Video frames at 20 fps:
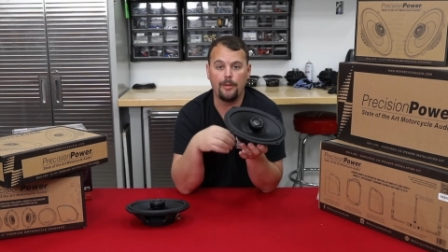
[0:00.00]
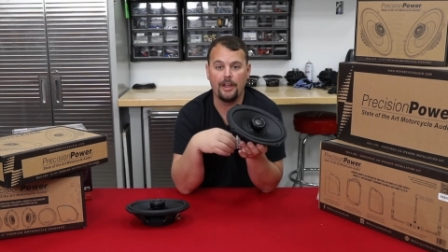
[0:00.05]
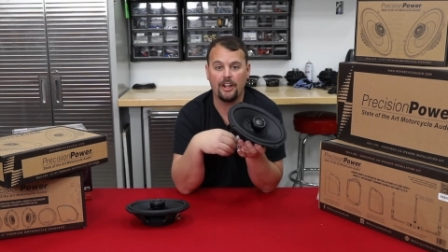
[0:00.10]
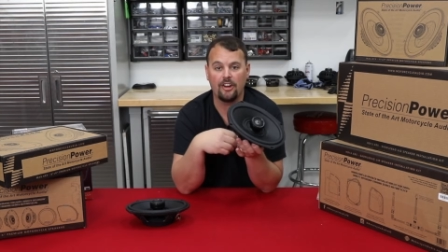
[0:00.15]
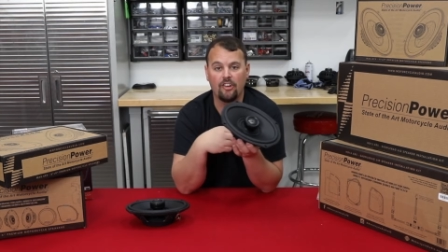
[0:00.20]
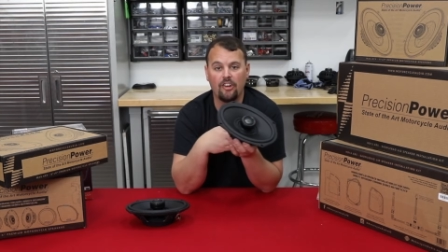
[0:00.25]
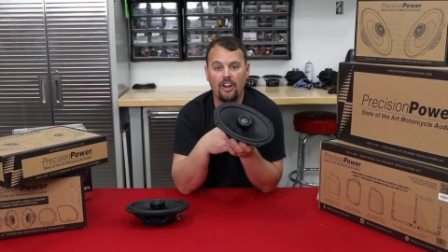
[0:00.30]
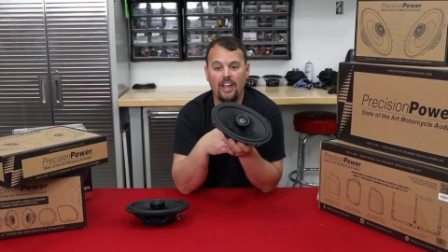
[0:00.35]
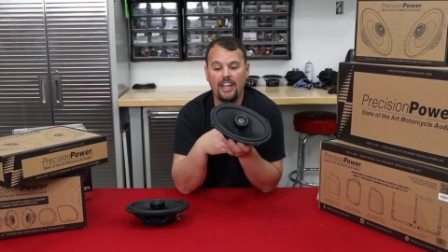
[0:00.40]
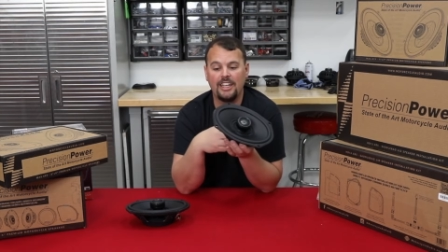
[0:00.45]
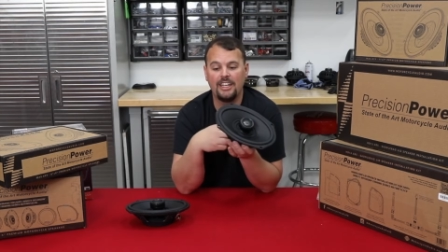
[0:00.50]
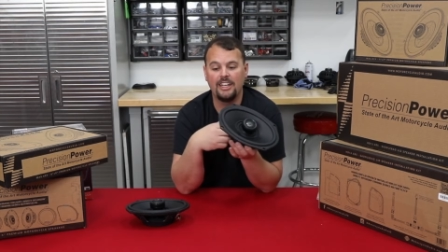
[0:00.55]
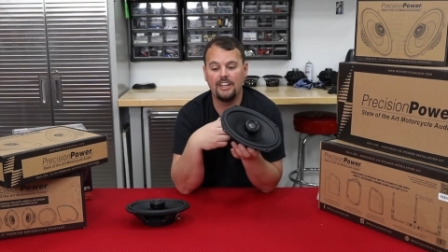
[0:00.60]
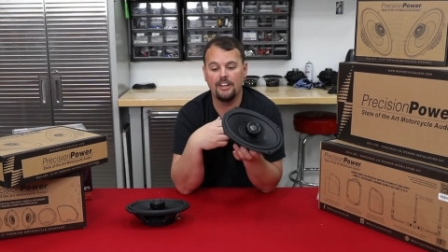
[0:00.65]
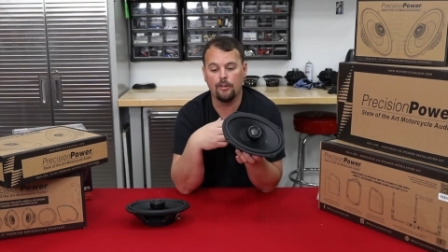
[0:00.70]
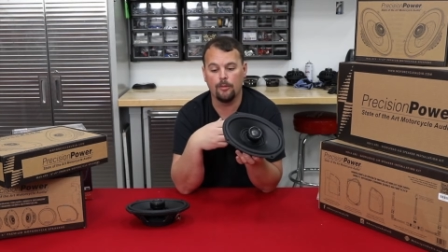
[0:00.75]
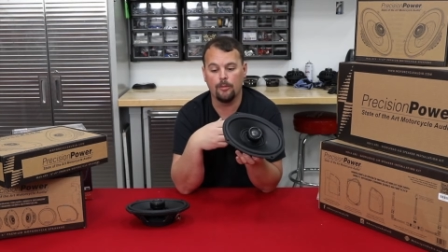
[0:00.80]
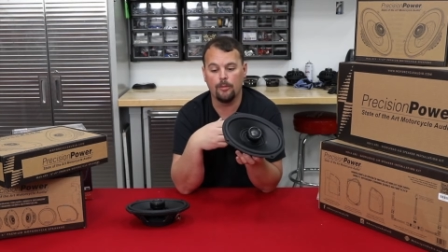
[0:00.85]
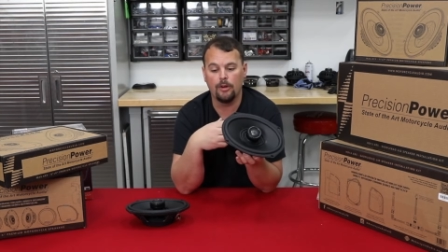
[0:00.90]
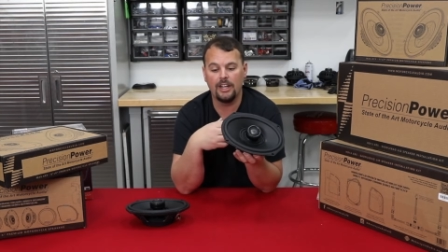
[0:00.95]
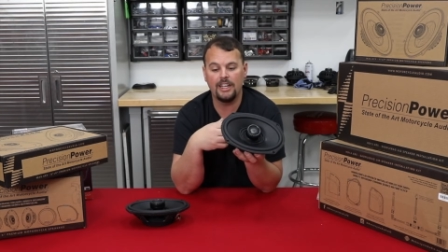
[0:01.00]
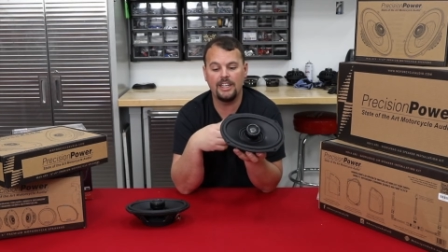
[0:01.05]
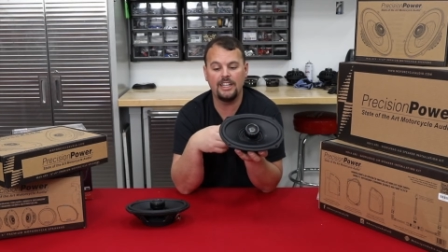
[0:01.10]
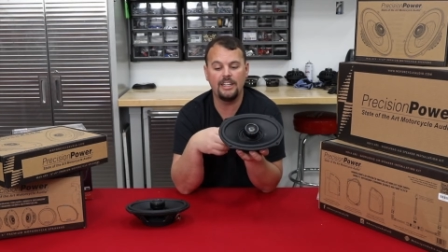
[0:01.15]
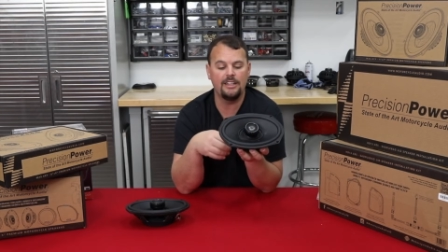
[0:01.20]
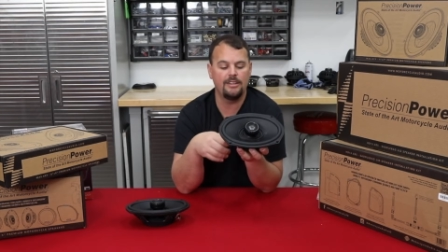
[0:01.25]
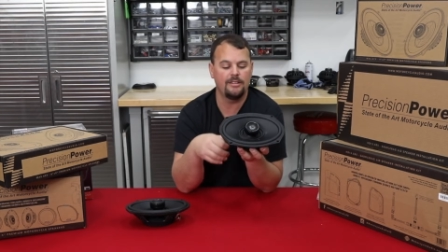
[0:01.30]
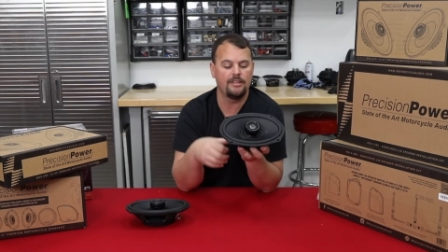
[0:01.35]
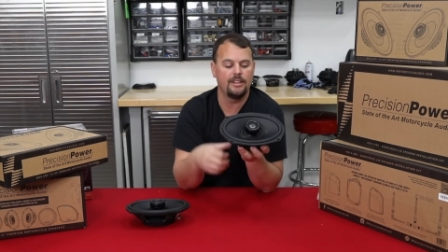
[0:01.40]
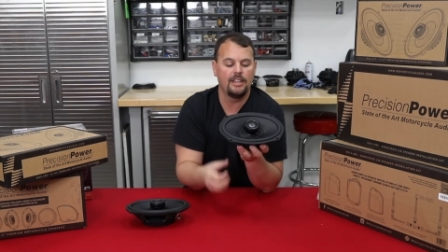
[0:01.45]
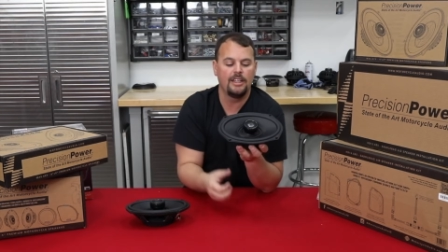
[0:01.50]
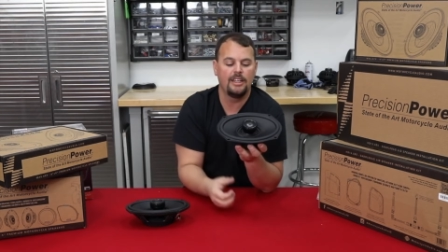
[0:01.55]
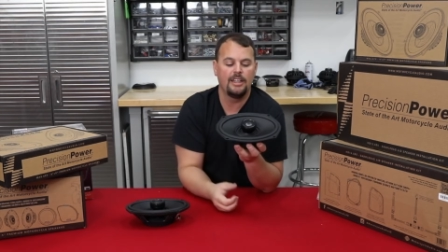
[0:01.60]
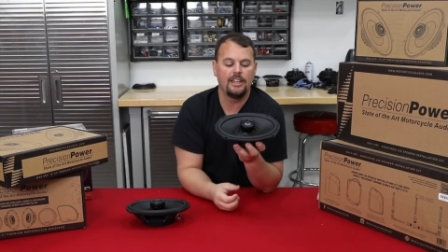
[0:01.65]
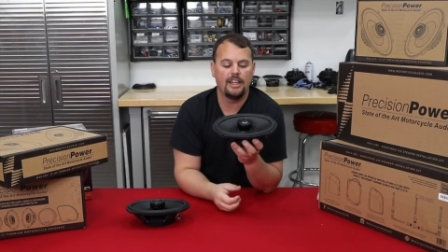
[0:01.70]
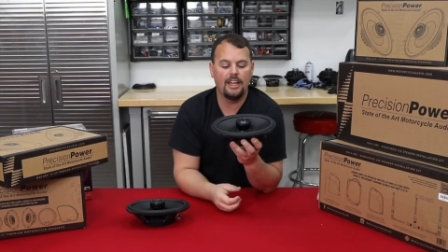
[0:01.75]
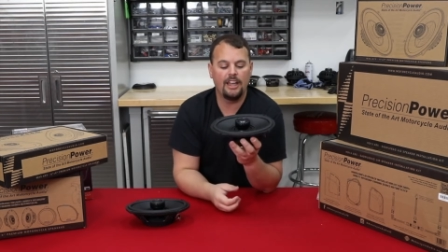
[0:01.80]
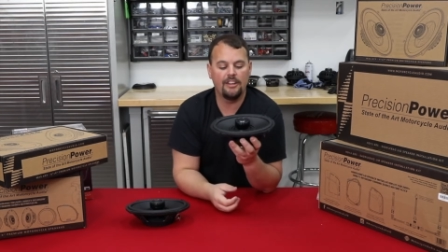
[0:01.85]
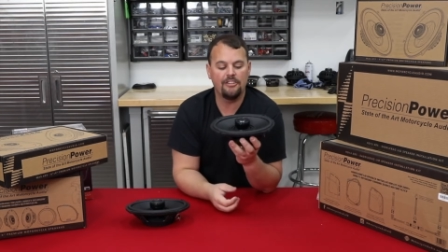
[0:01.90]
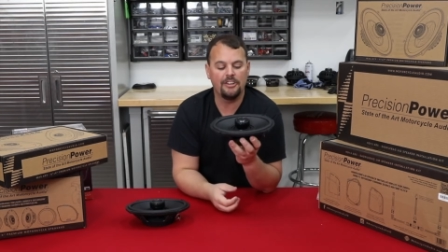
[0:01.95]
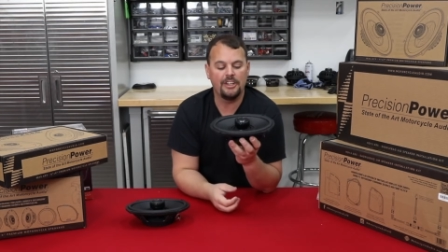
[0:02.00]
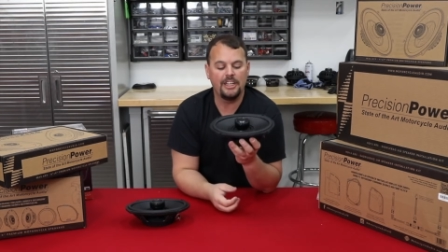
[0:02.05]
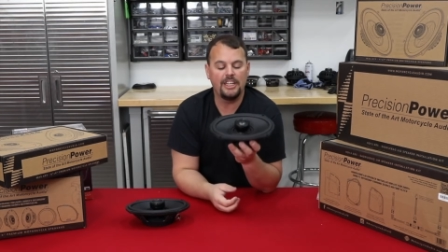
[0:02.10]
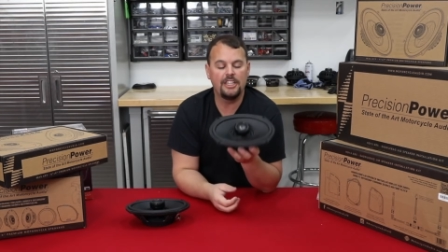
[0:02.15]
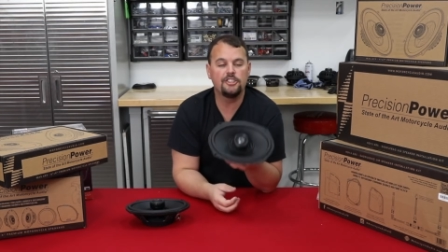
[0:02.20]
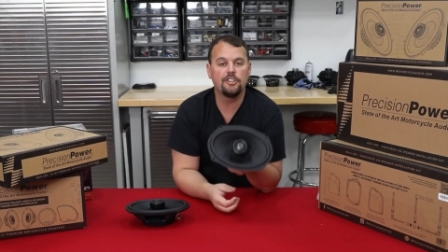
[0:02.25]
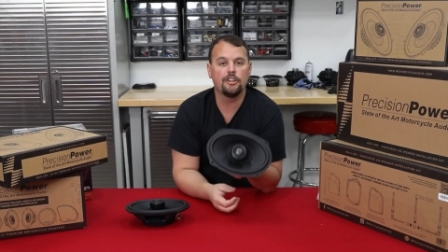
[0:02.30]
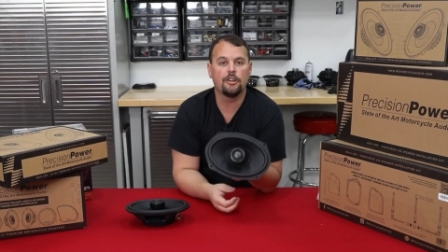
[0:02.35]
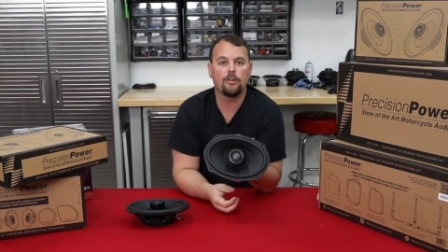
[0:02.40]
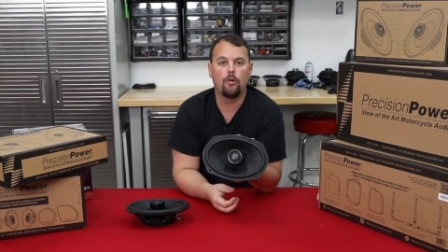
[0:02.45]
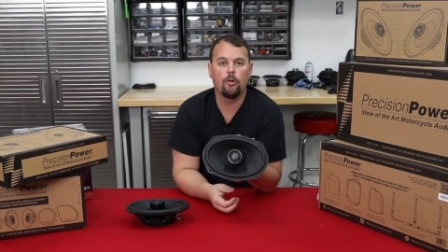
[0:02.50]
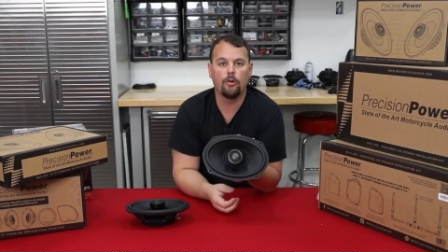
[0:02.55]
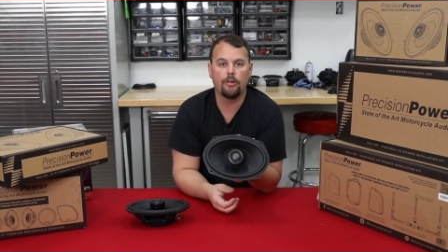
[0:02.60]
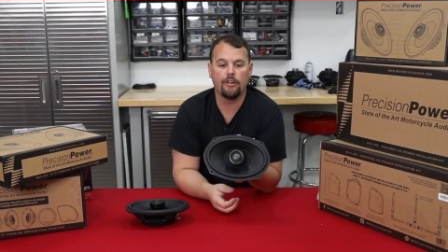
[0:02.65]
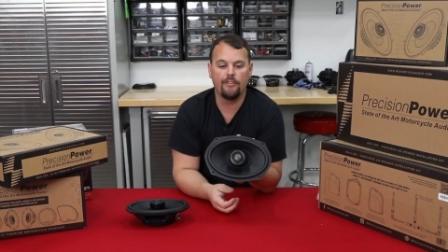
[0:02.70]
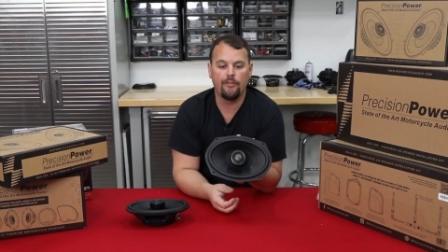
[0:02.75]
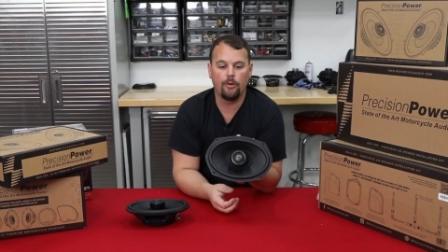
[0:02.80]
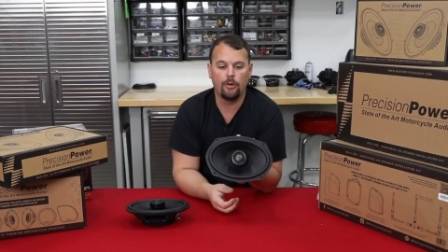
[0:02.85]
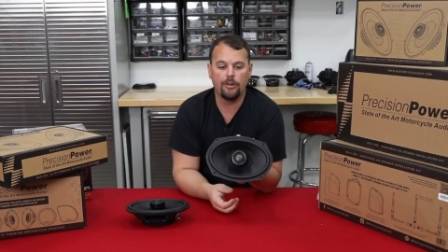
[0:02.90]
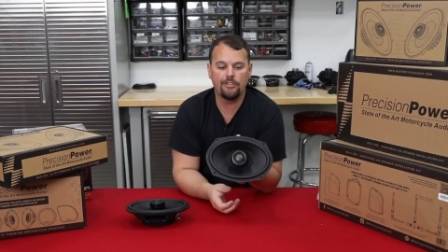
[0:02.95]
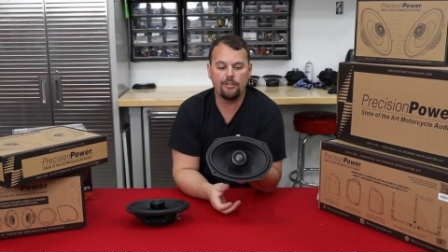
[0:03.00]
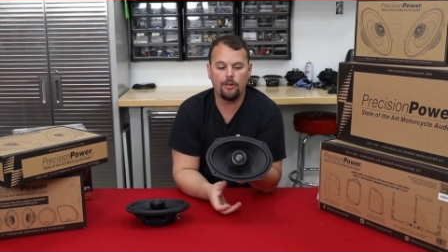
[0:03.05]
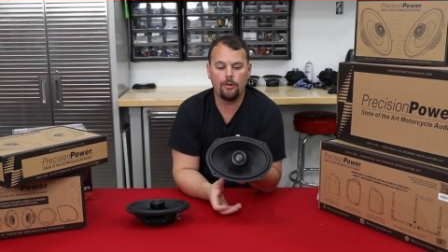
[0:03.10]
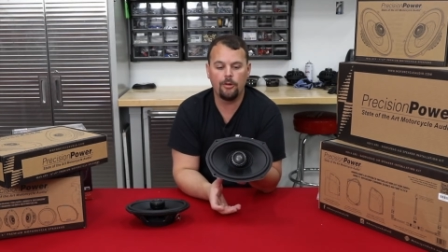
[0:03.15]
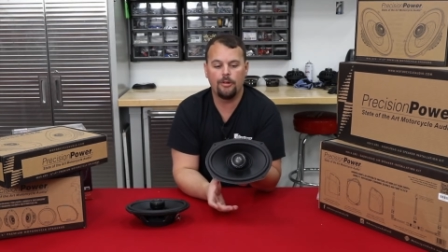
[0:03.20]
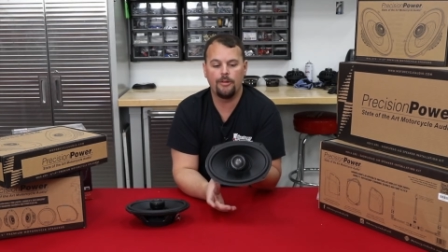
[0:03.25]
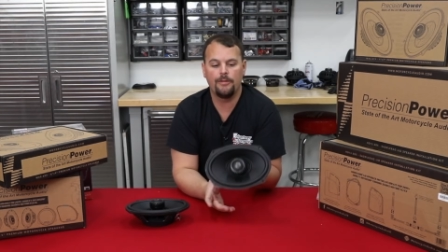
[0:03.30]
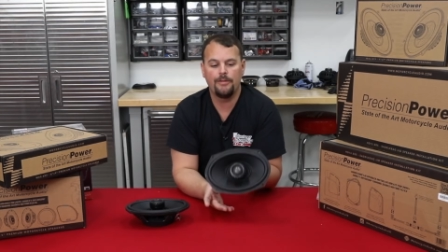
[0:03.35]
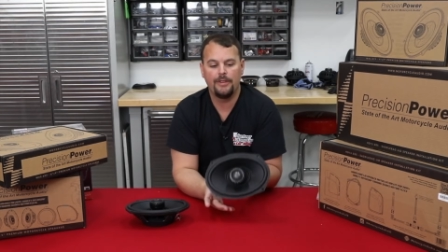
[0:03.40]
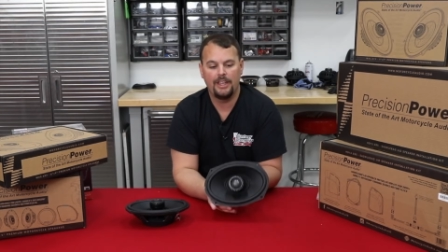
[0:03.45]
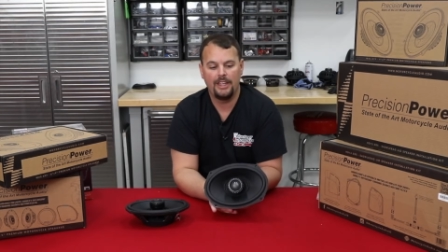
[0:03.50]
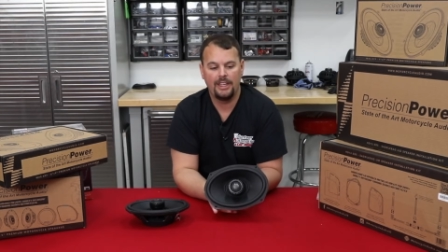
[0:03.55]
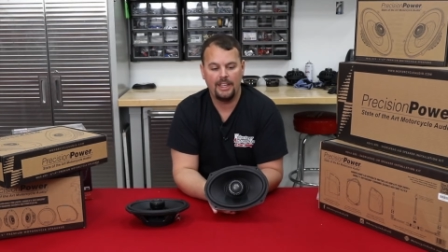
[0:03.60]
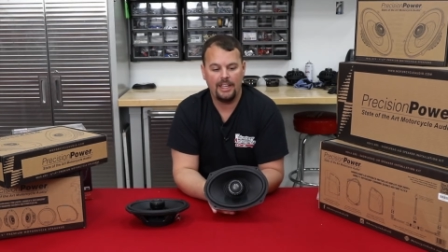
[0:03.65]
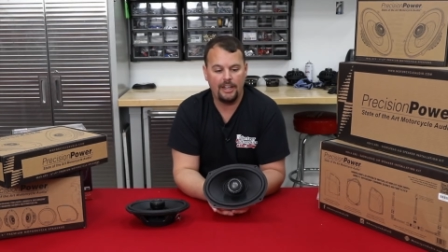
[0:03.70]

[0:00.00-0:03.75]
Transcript: about cracking it or breaking it. It has an 1.25" voice coil,